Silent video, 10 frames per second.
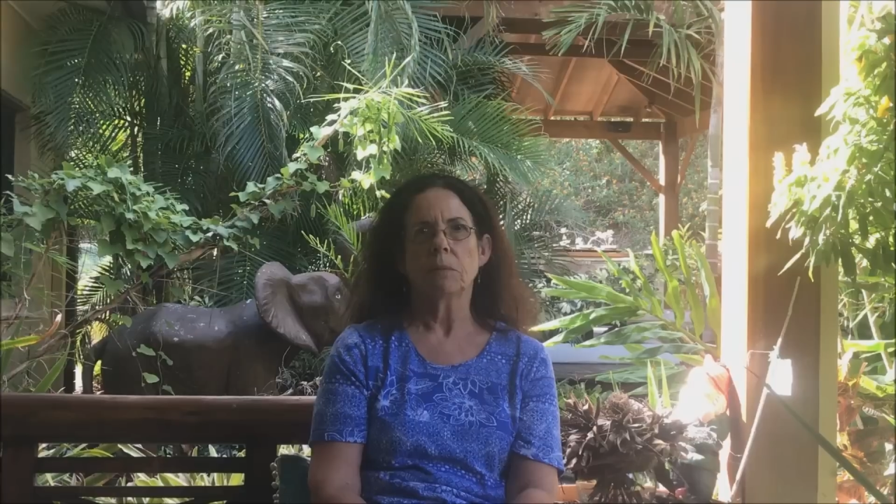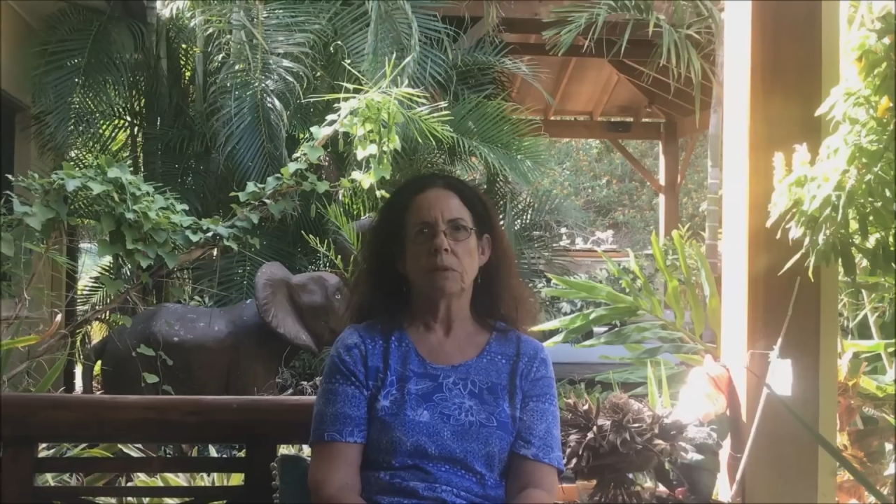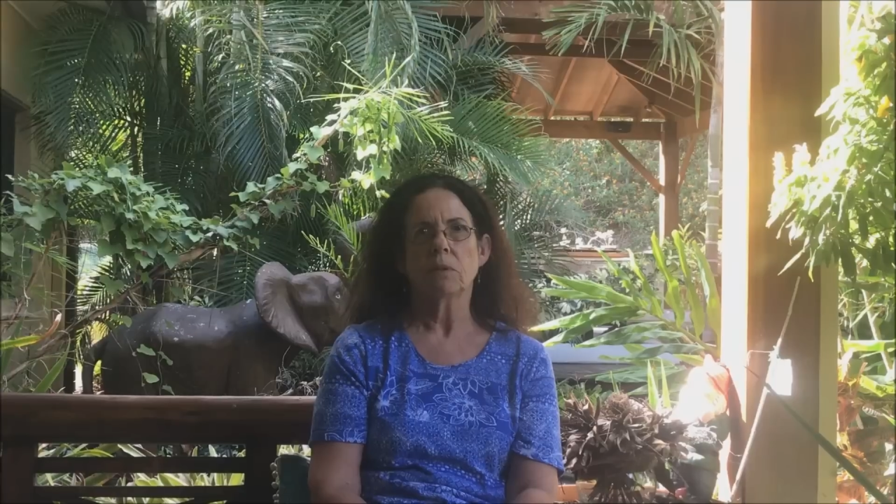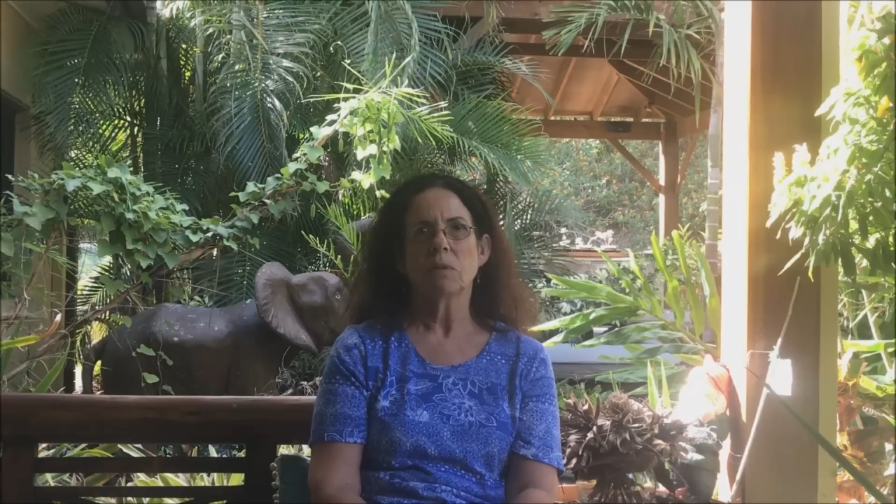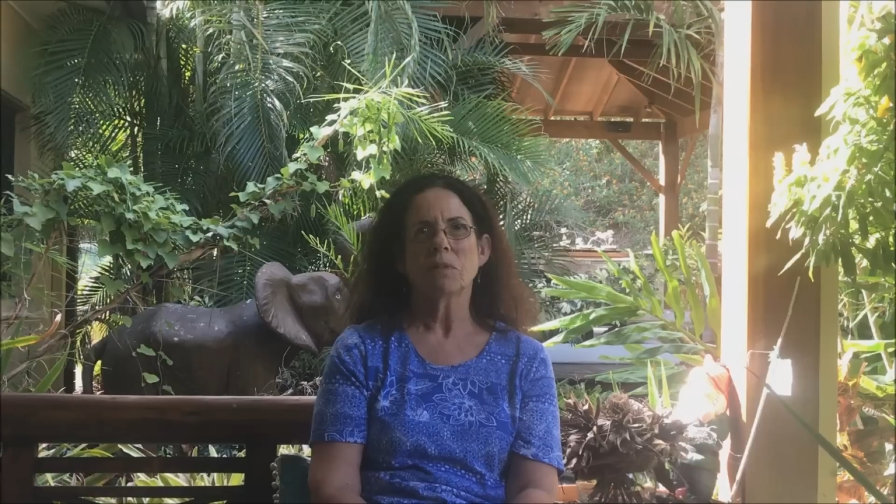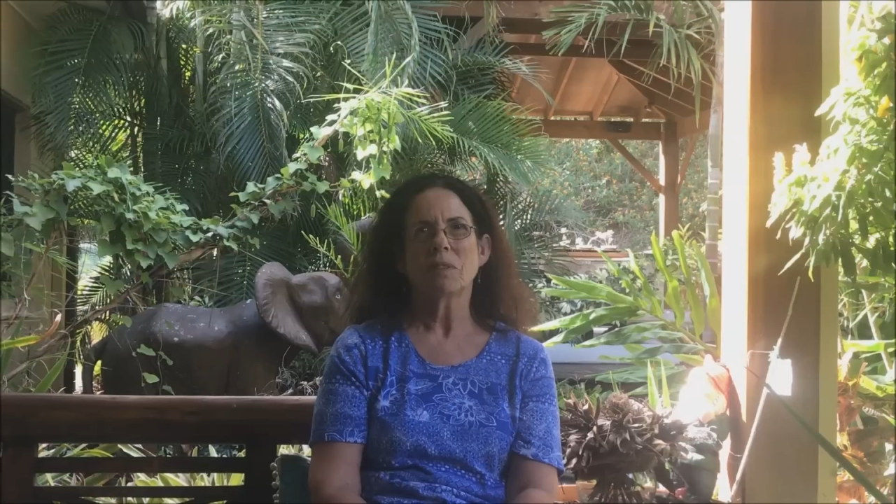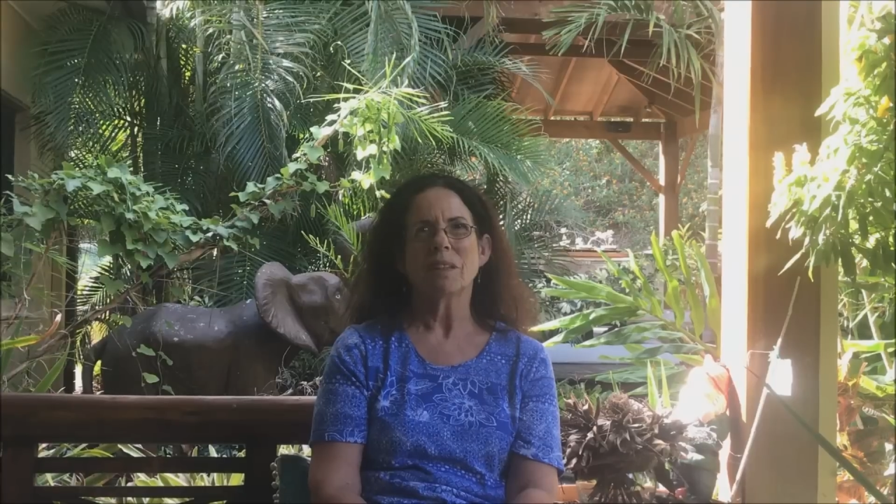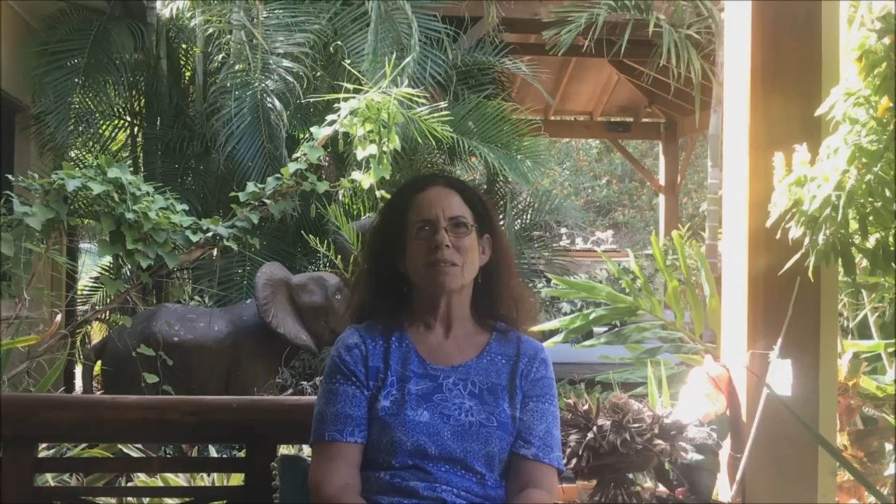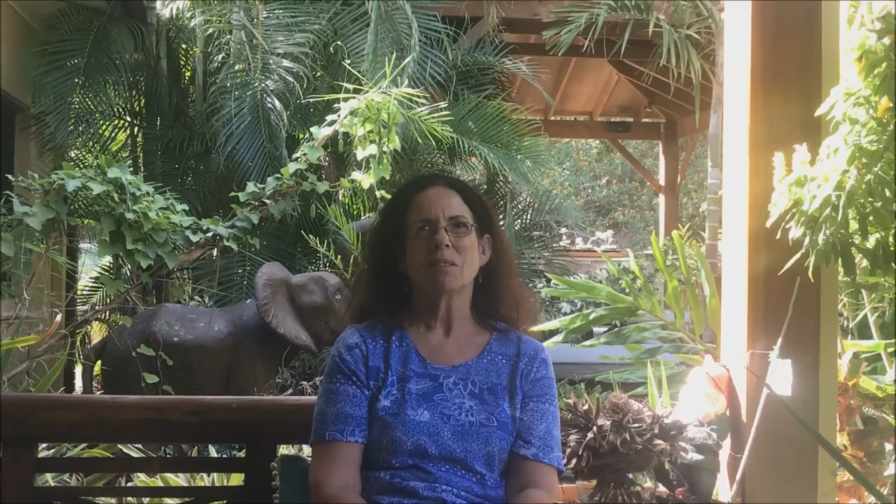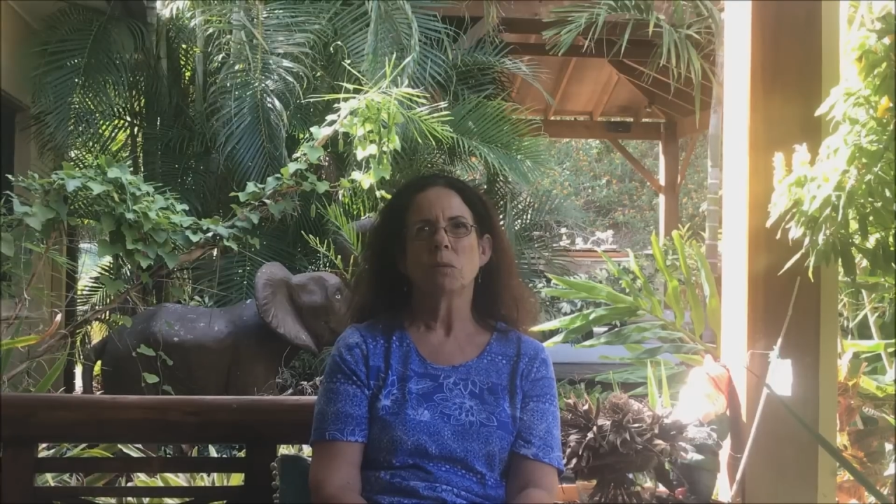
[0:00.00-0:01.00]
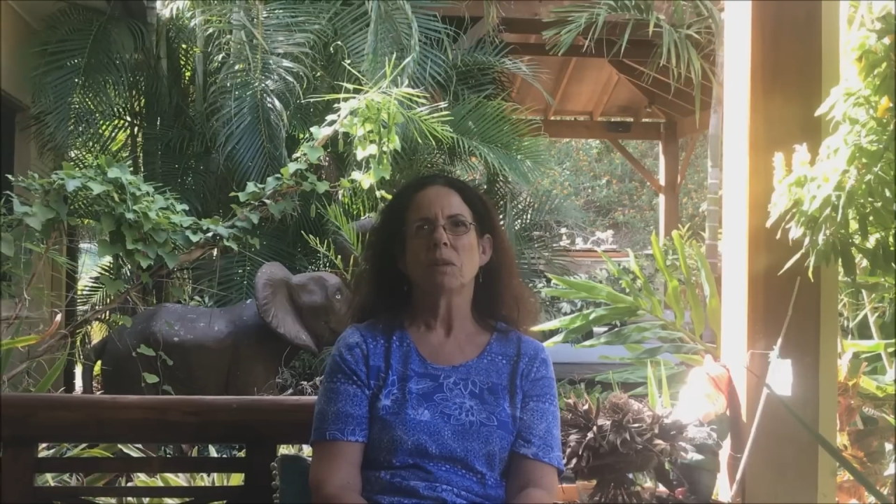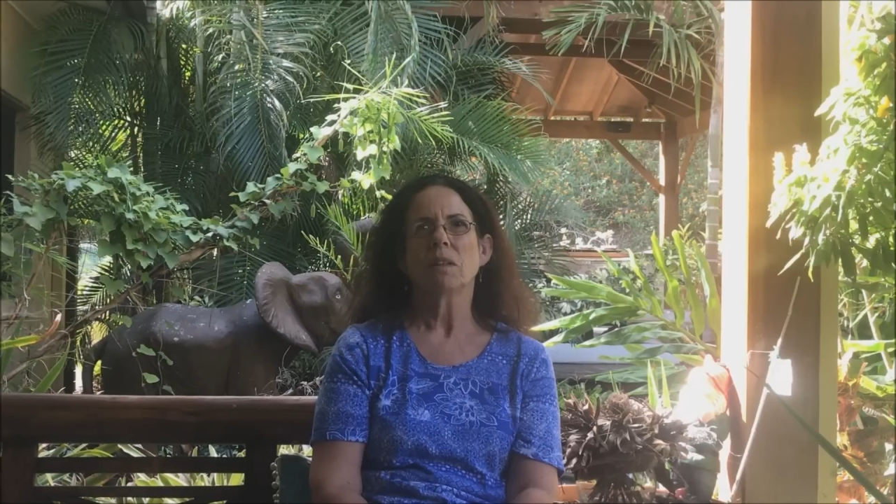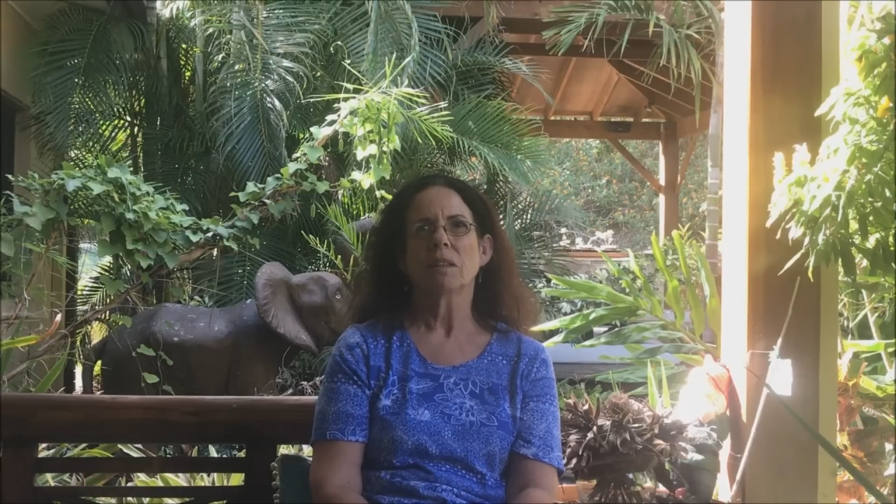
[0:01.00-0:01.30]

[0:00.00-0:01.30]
in contact with